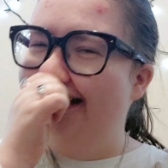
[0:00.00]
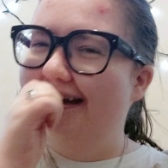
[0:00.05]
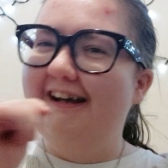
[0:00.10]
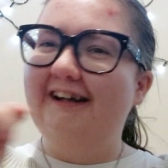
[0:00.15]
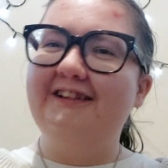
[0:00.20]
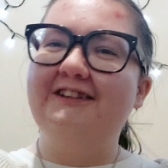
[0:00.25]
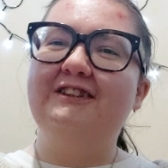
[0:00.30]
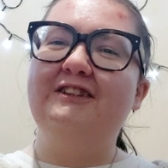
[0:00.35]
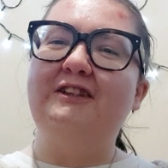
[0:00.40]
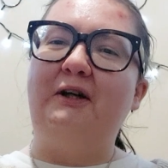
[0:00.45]

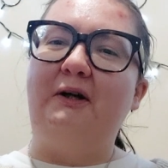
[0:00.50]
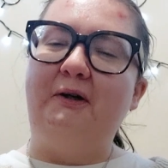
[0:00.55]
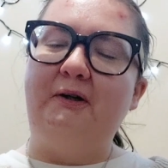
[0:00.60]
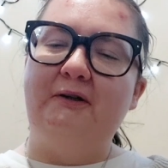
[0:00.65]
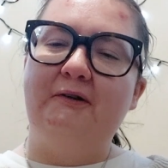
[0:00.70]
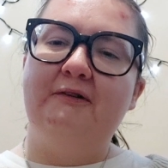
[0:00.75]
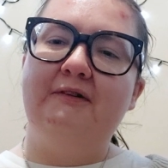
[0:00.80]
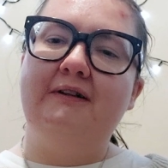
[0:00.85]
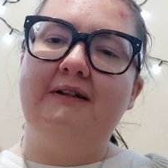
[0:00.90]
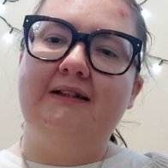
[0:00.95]

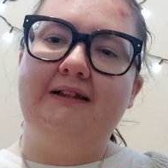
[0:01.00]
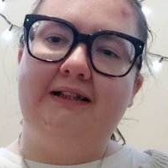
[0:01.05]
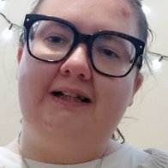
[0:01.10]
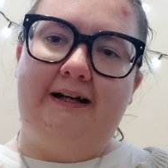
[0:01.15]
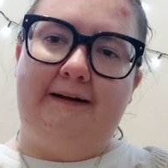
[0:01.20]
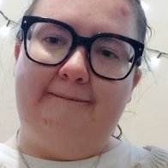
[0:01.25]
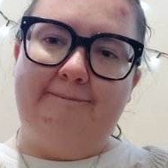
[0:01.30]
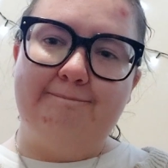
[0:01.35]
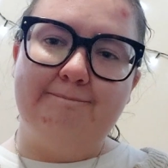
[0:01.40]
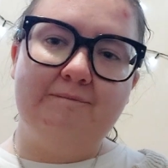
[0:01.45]
So,
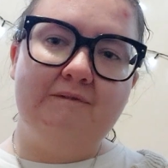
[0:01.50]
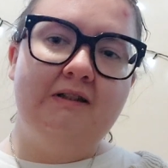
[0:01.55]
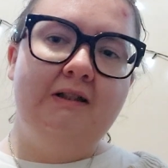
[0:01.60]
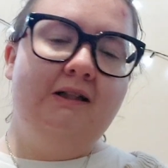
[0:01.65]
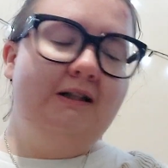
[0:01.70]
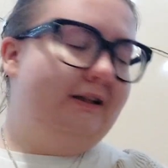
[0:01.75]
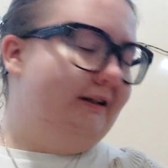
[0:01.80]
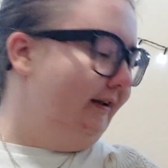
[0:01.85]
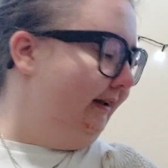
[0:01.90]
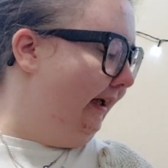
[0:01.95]
yeah.
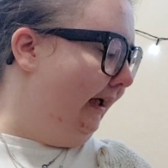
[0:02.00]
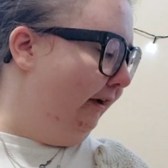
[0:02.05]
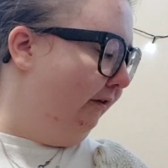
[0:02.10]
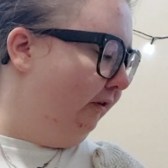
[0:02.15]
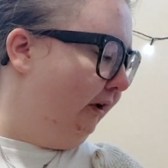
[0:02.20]
Now,